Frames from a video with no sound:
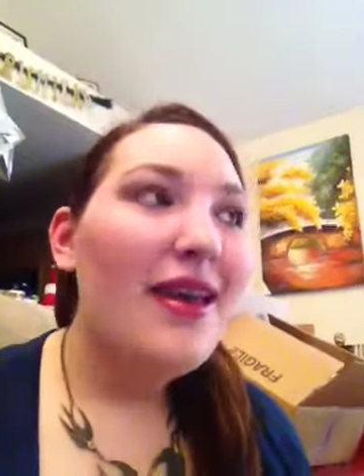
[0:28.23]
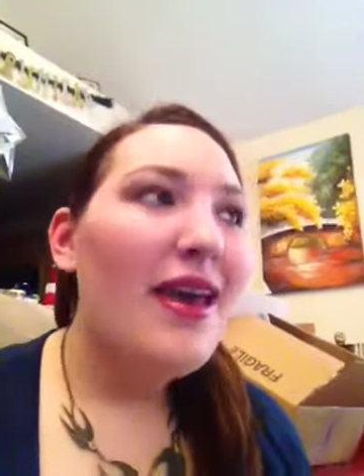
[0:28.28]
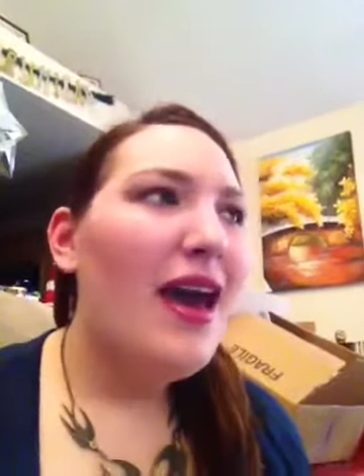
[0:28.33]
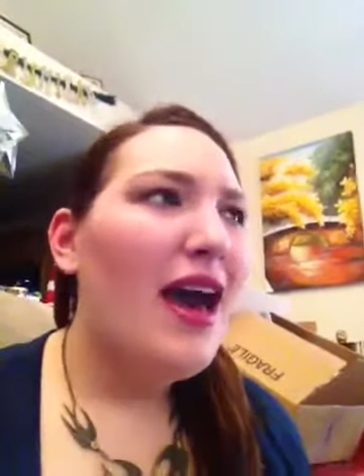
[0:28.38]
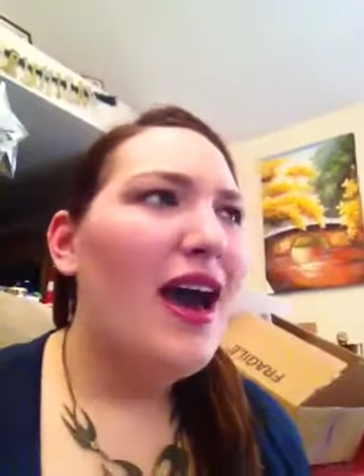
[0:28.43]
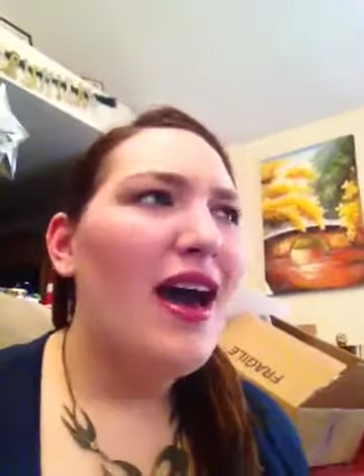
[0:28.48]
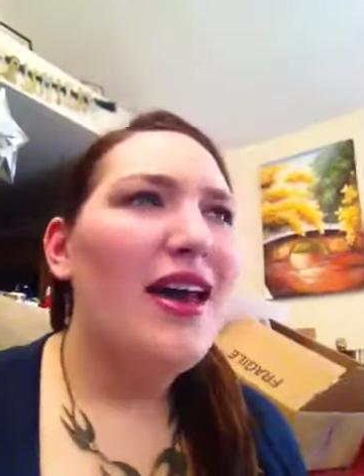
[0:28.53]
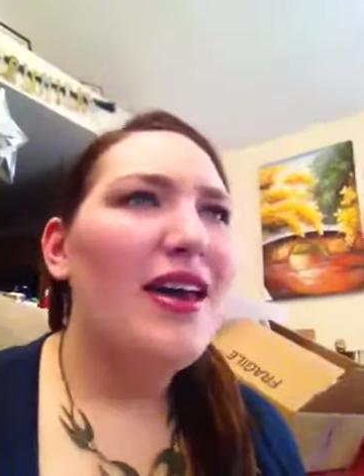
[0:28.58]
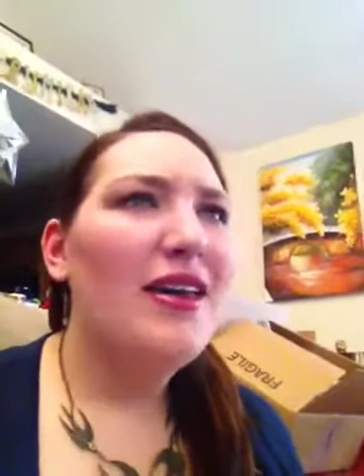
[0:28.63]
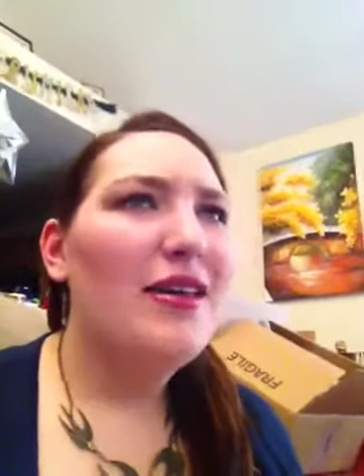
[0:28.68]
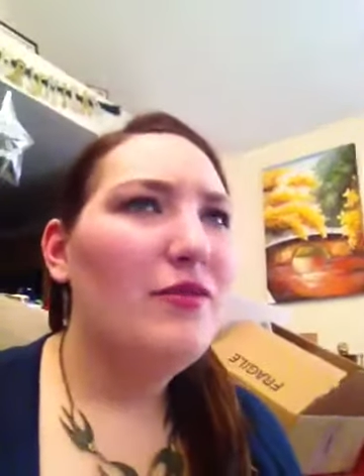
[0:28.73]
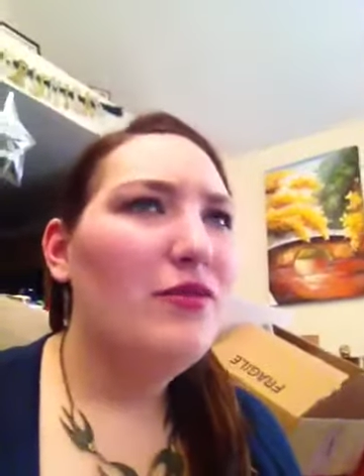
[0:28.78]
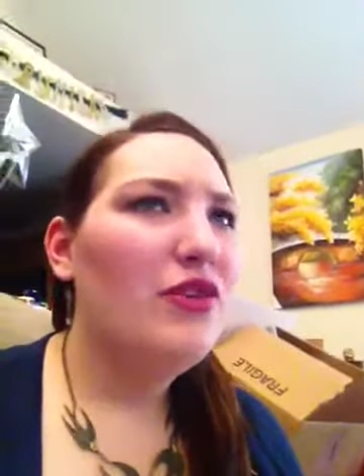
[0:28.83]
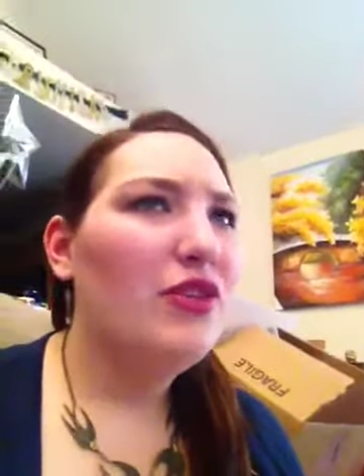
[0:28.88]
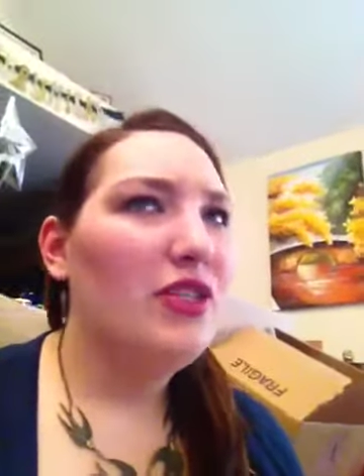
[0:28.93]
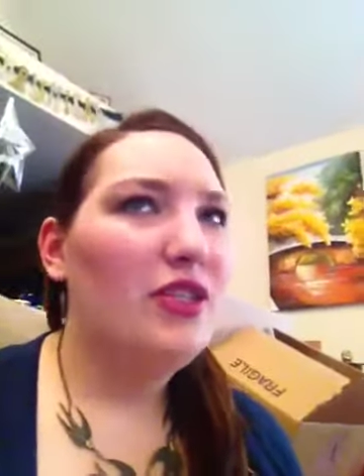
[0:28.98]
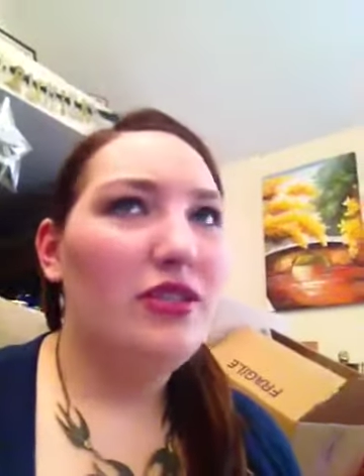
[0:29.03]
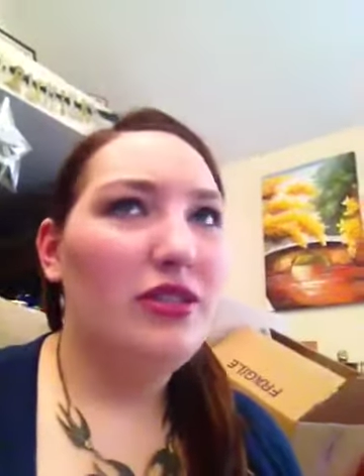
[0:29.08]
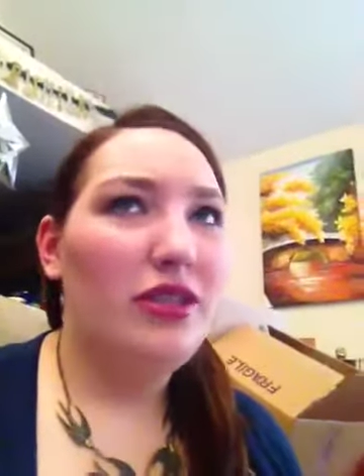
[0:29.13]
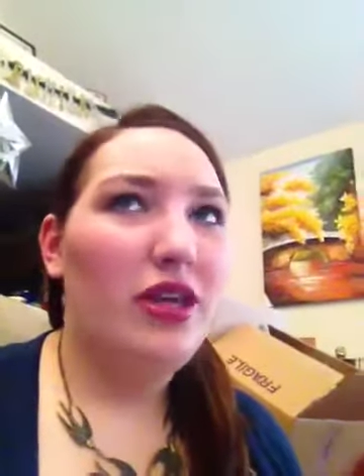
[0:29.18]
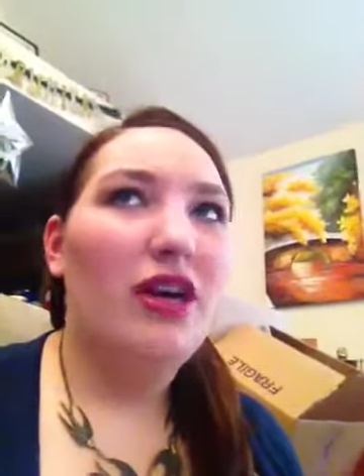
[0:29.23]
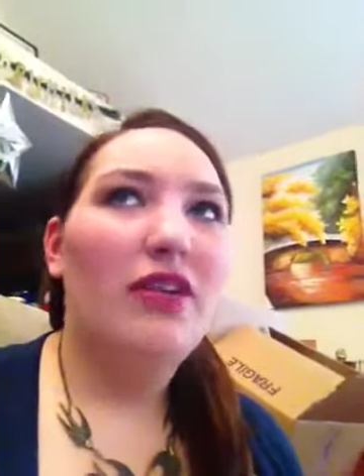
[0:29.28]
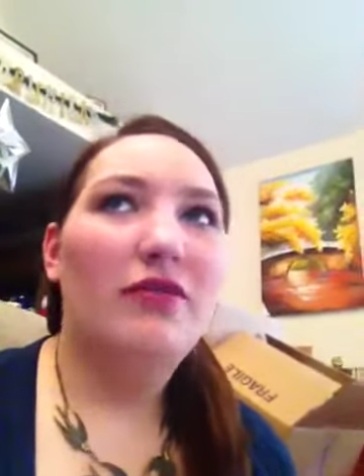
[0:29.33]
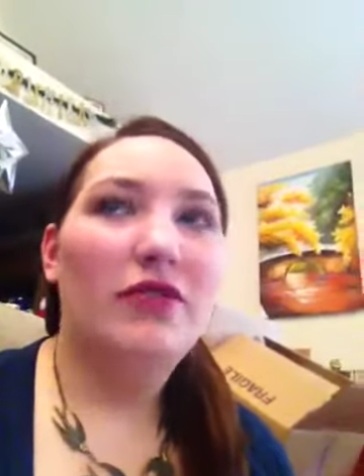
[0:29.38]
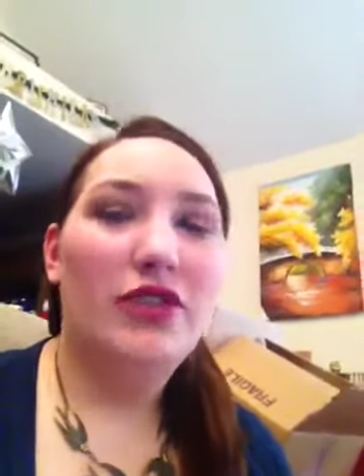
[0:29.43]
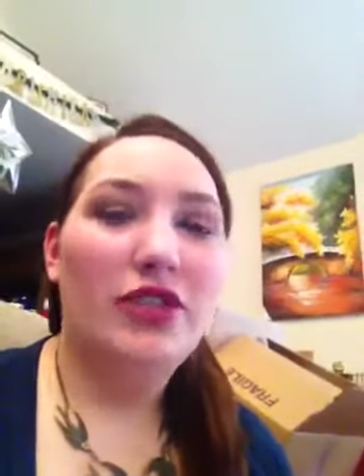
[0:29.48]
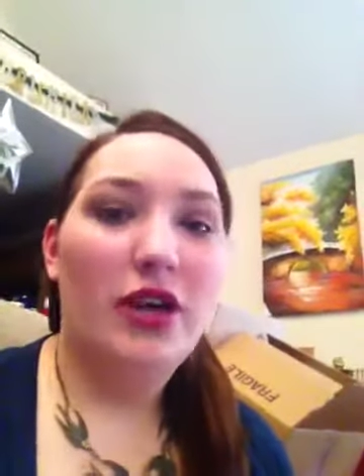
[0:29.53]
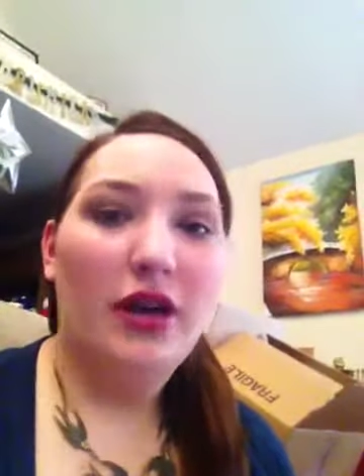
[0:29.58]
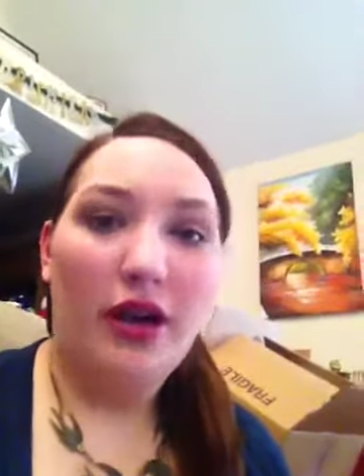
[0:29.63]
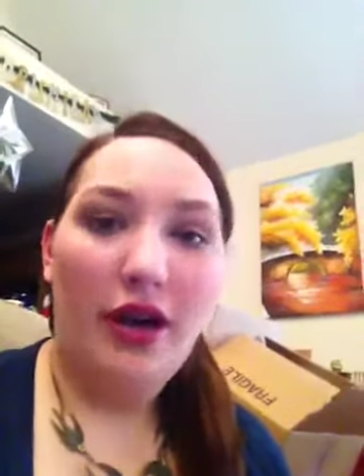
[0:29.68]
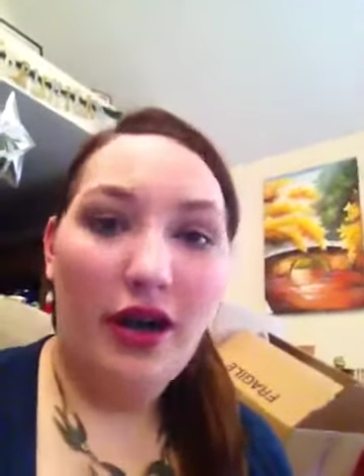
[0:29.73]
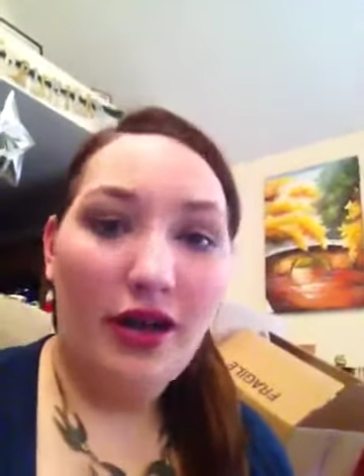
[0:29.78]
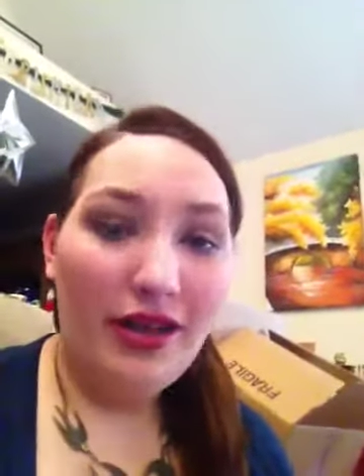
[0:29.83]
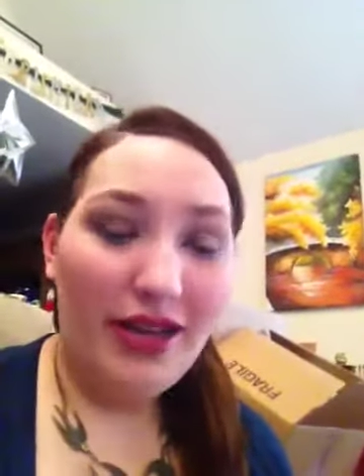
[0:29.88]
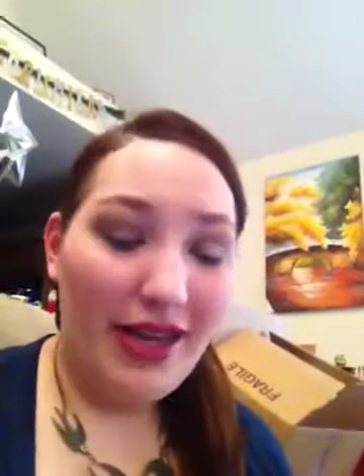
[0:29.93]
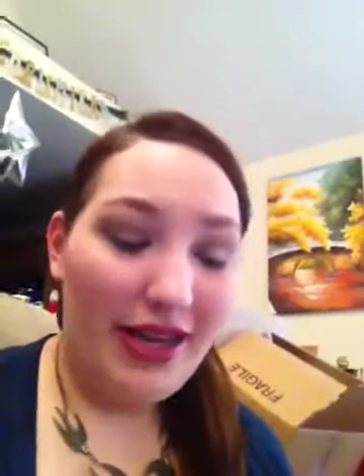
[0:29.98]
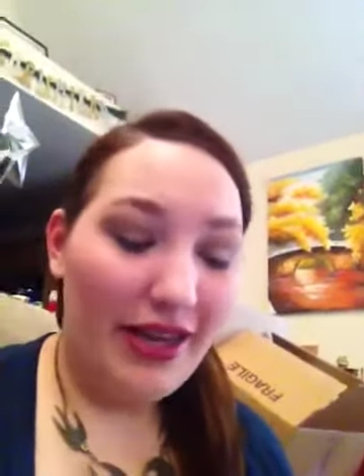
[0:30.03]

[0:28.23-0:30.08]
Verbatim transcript: I am just in love with Tarte holiday